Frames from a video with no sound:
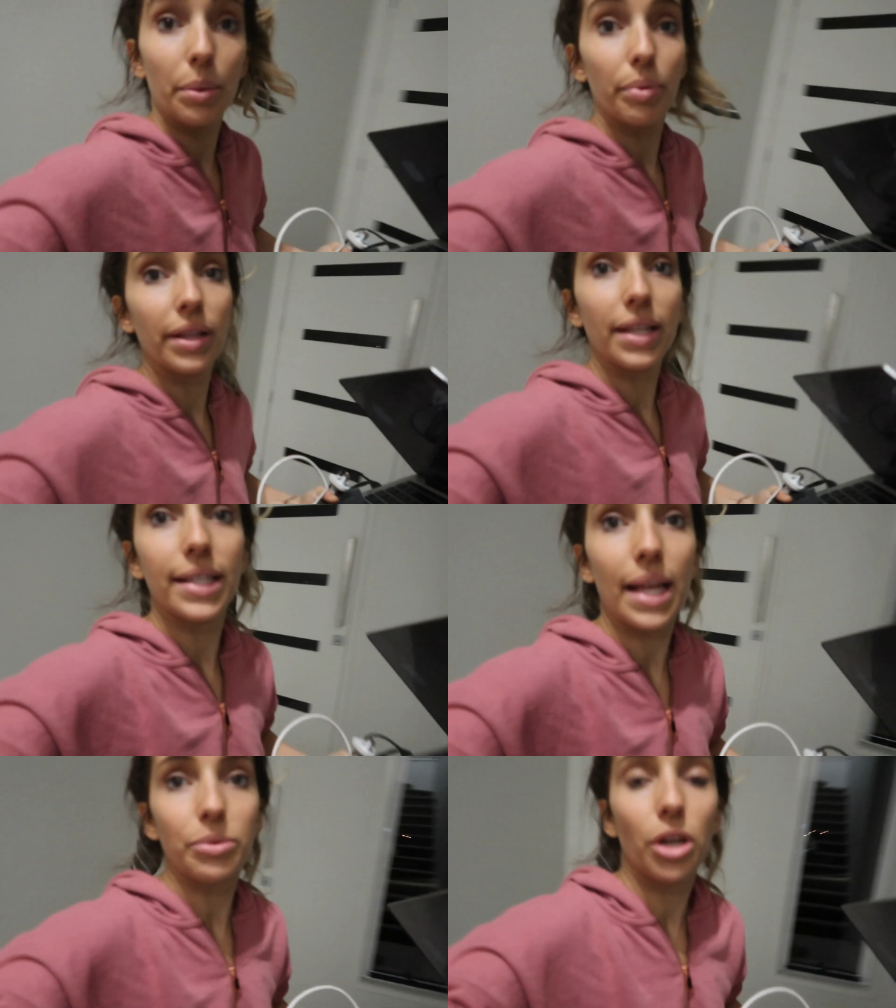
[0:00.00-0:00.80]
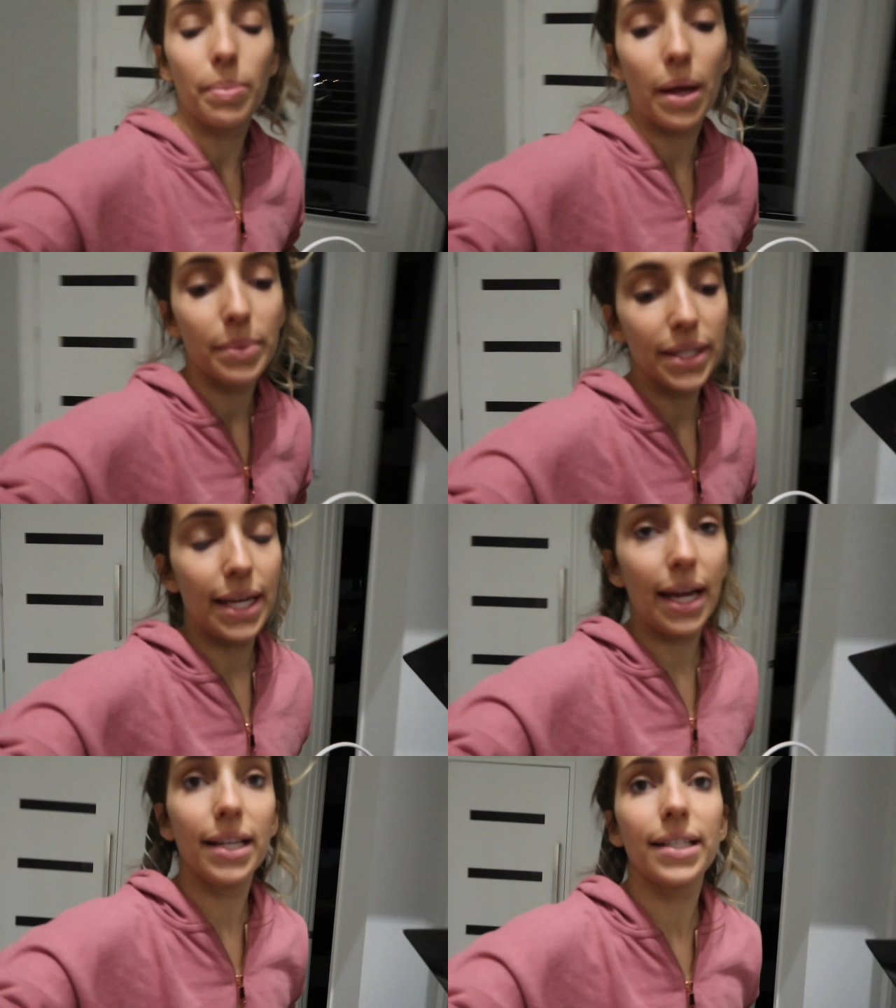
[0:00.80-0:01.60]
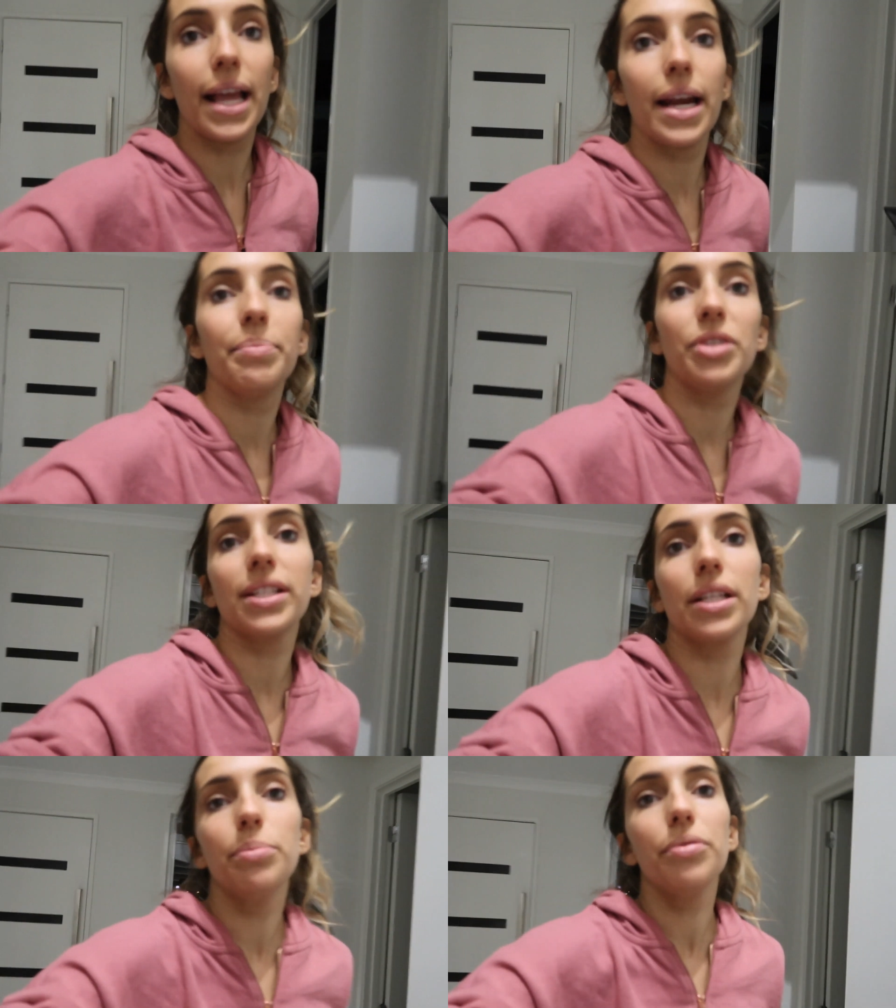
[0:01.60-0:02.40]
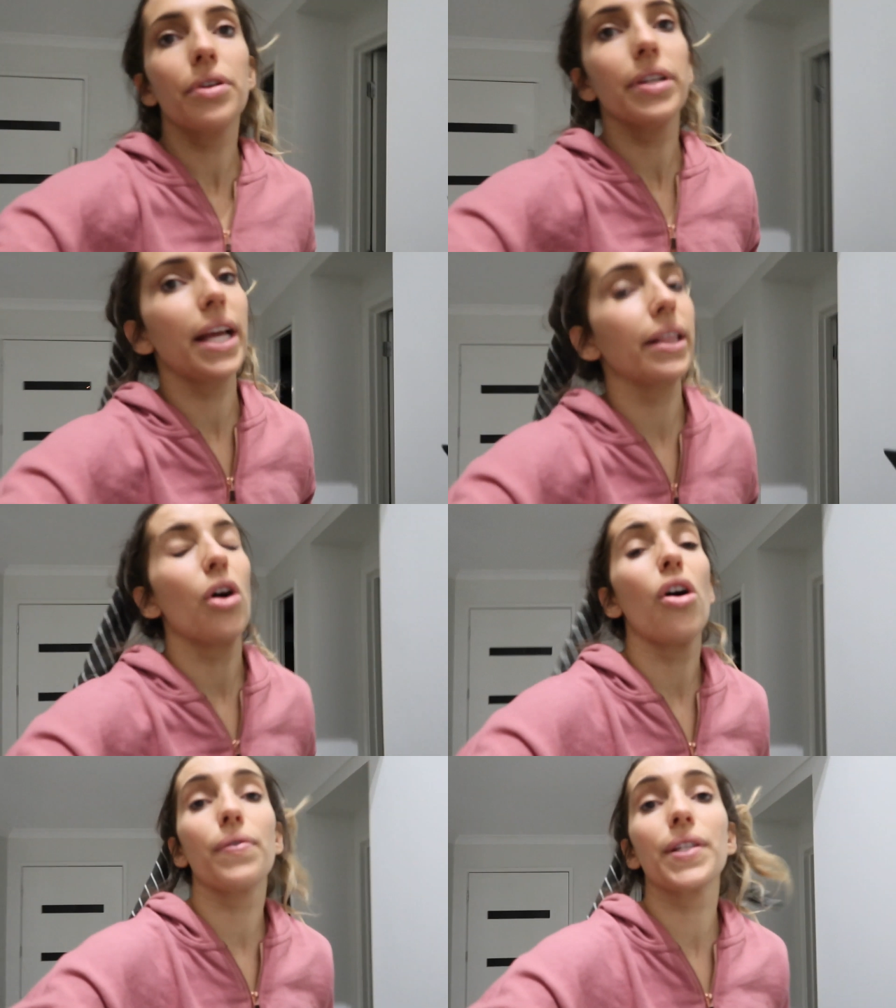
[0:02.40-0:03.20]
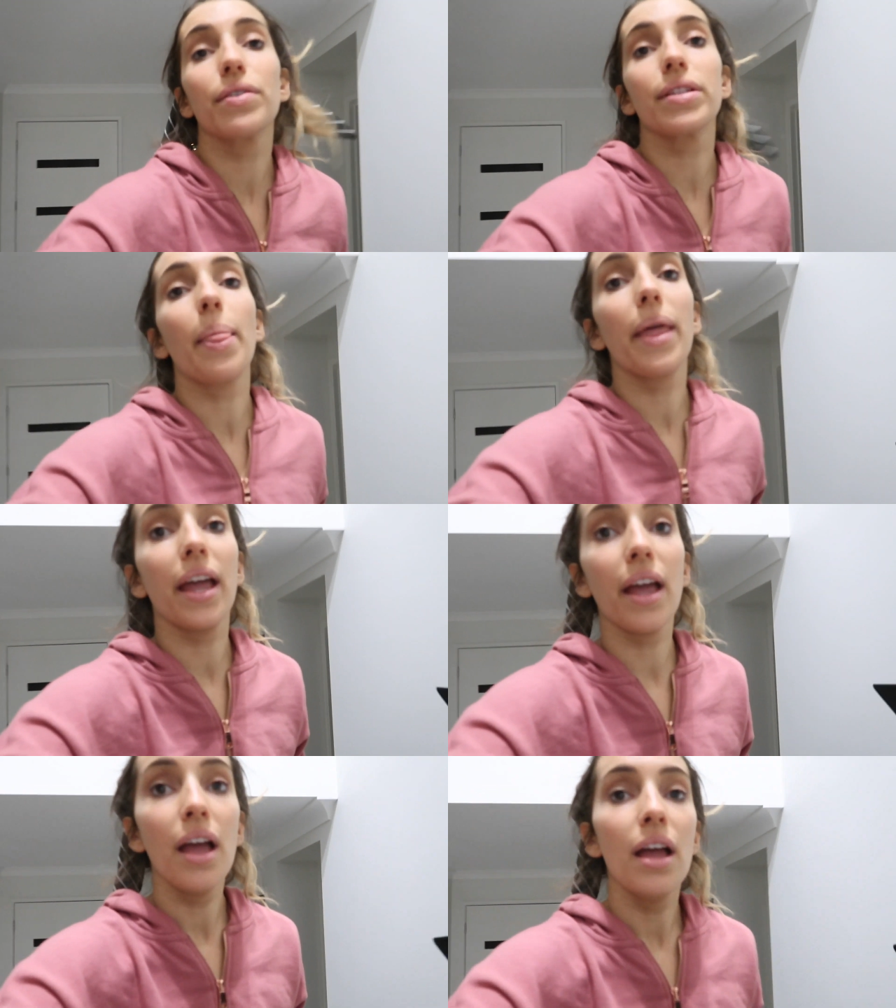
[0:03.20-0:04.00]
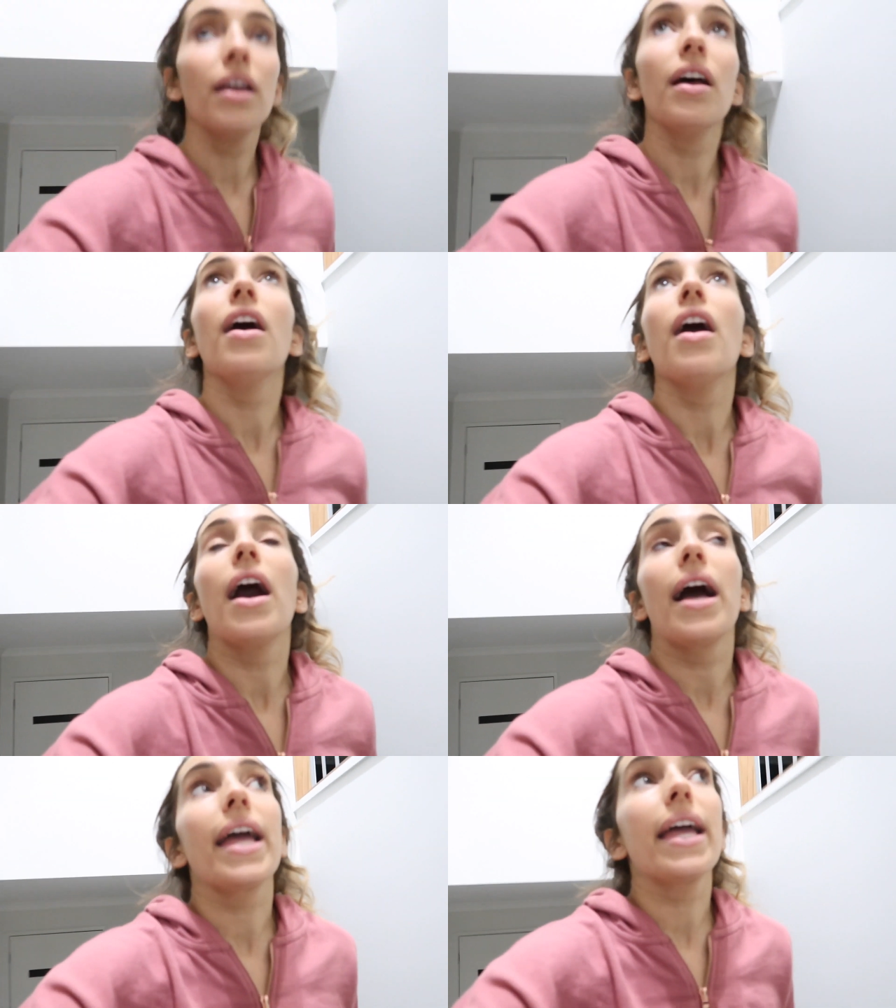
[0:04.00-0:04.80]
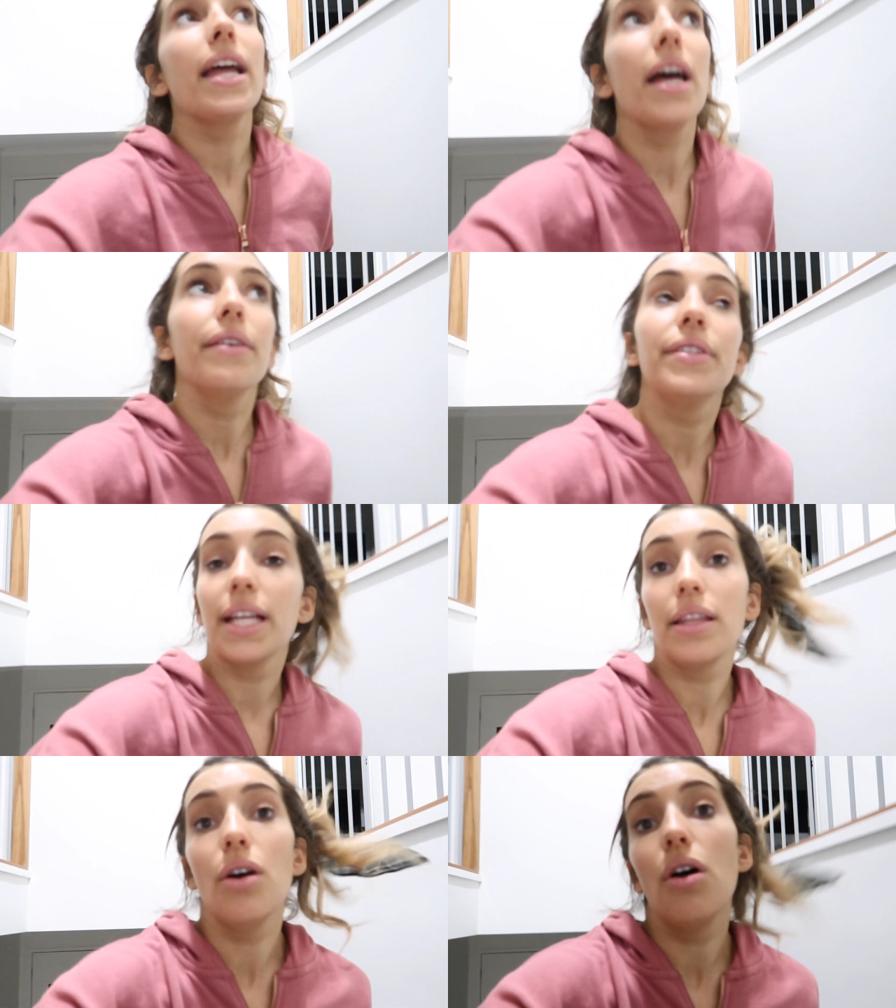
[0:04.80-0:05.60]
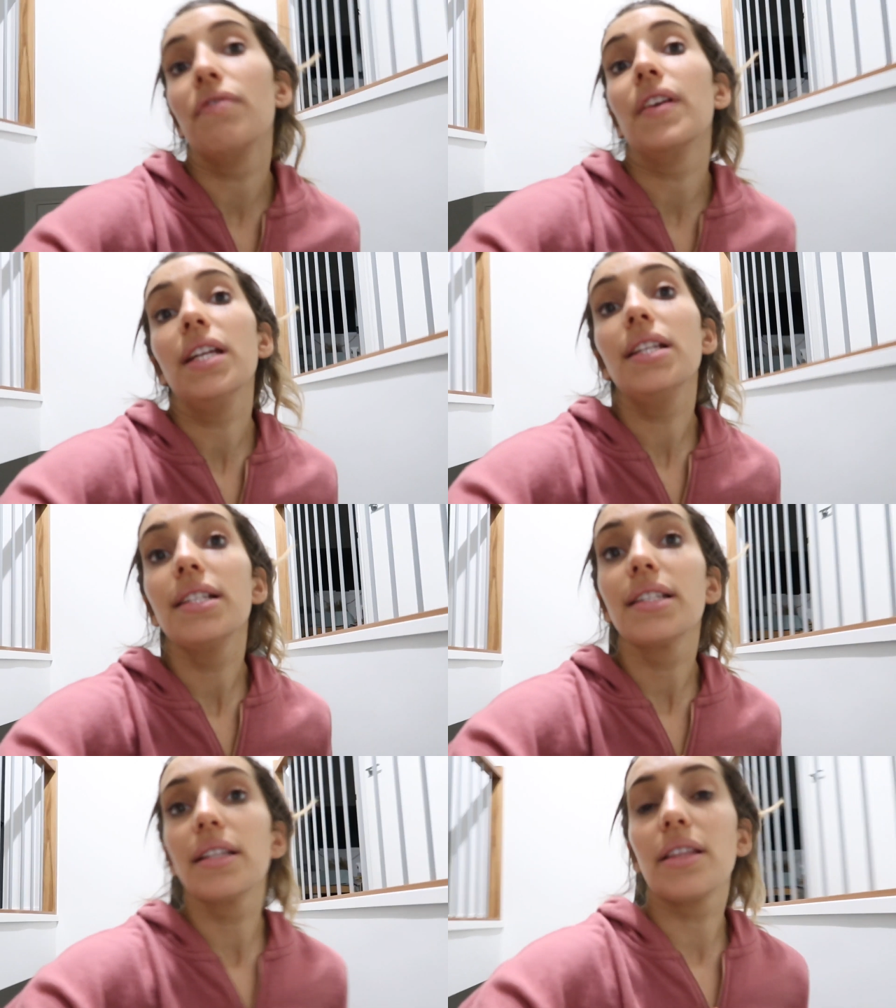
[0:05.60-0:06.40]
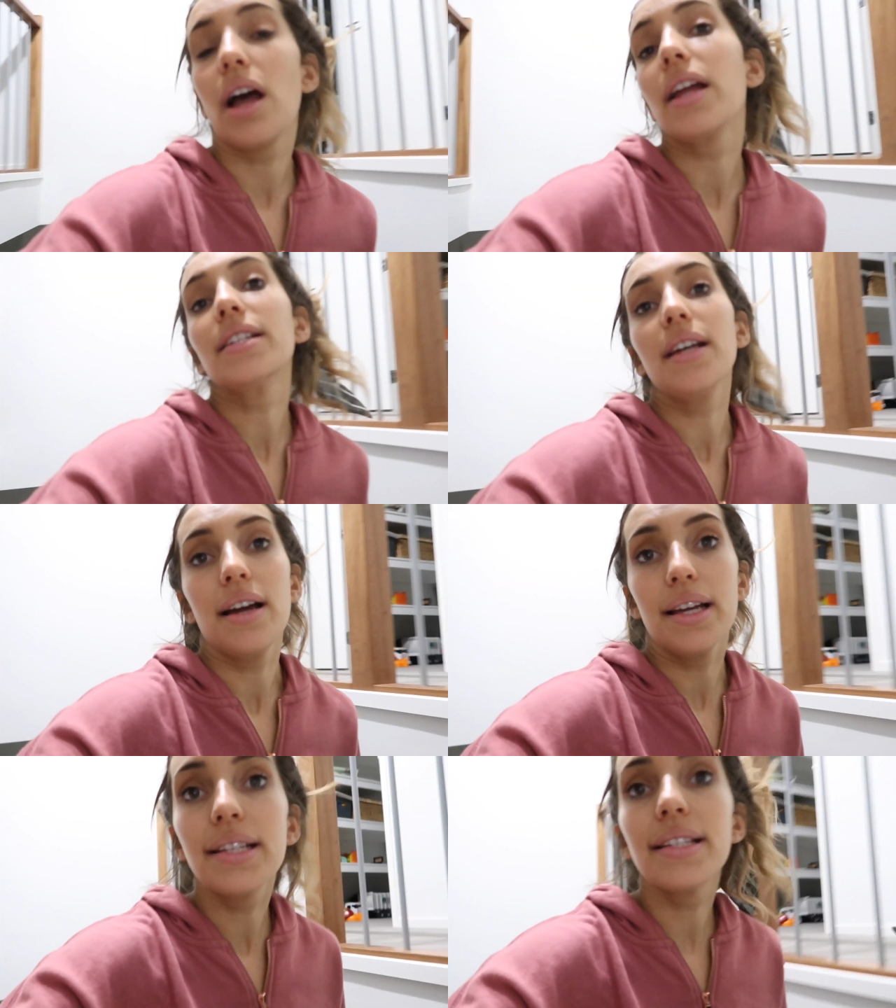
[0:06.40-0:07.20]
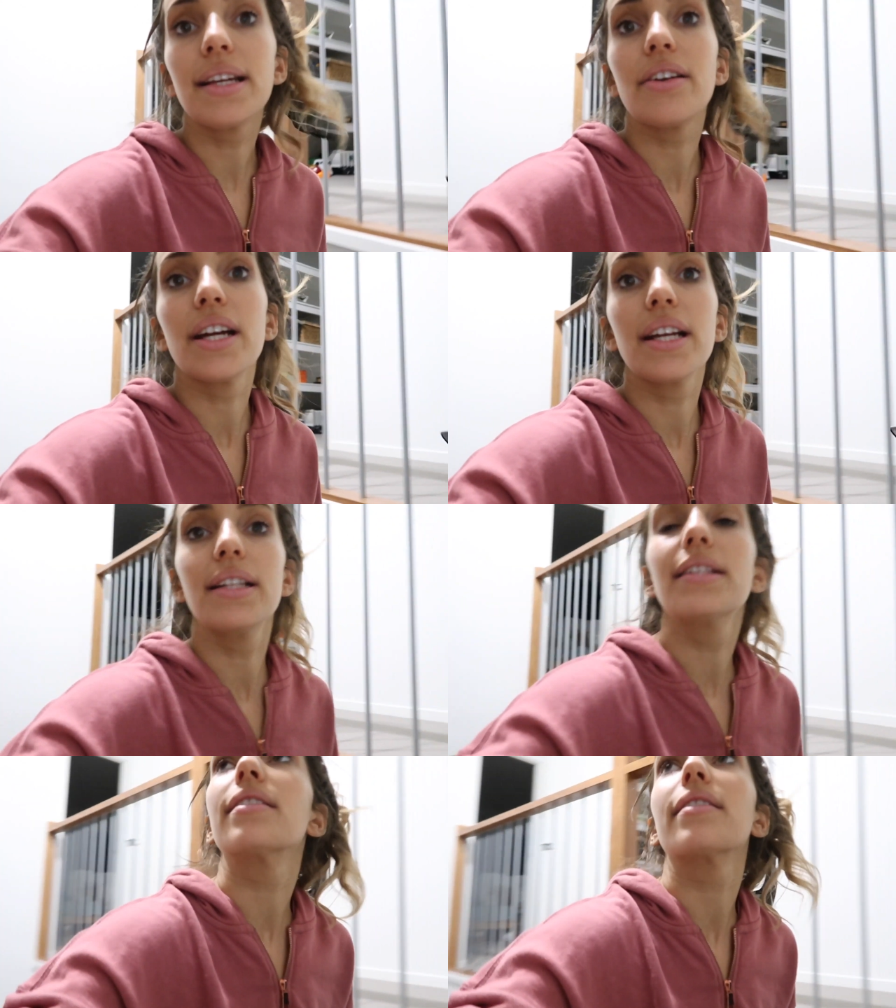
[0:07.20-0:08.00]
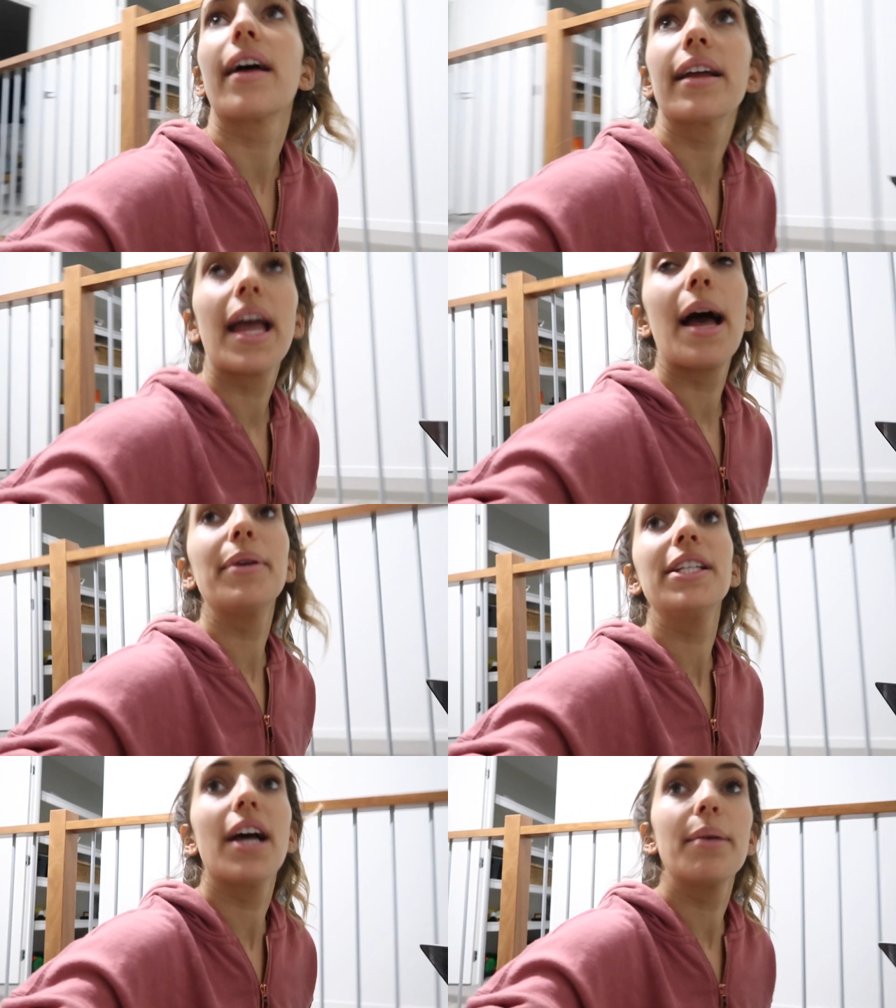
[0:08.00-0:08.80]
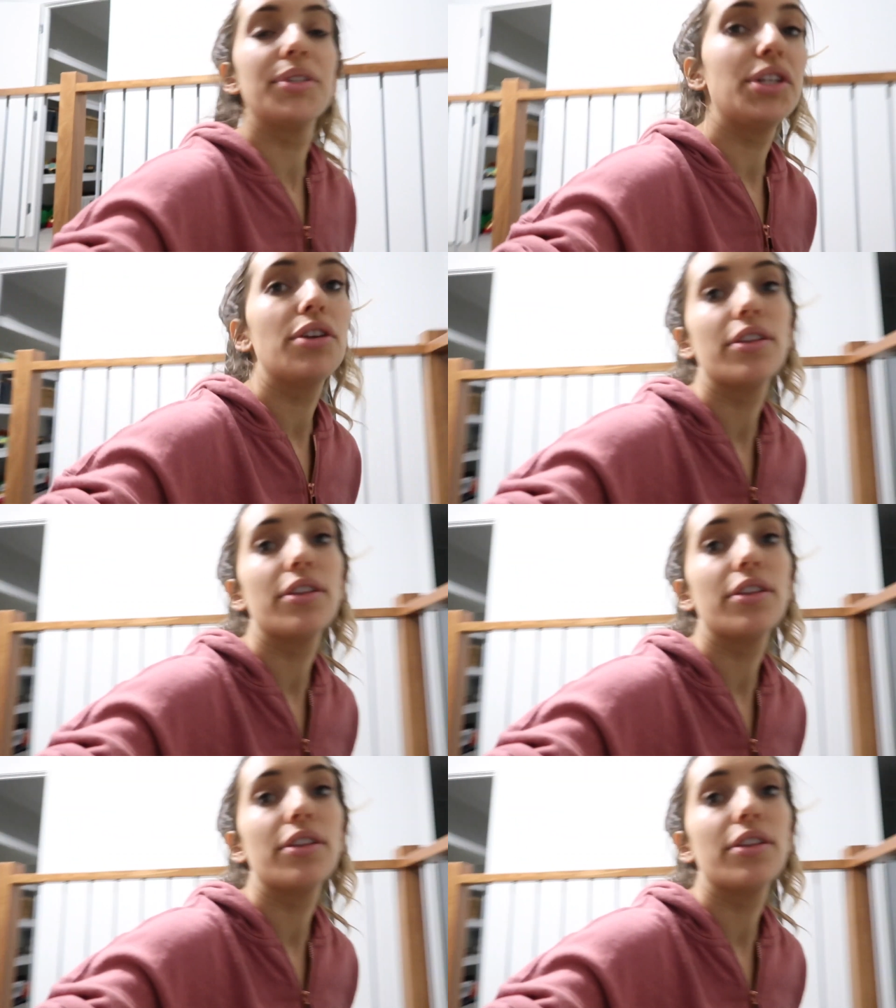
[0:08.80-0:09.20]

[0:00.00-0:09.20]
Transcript: I'm gonna bring this laptop upstairs and I'm just gonna put on like The Office or something. I have seen The Office, the entire series, like, how many times do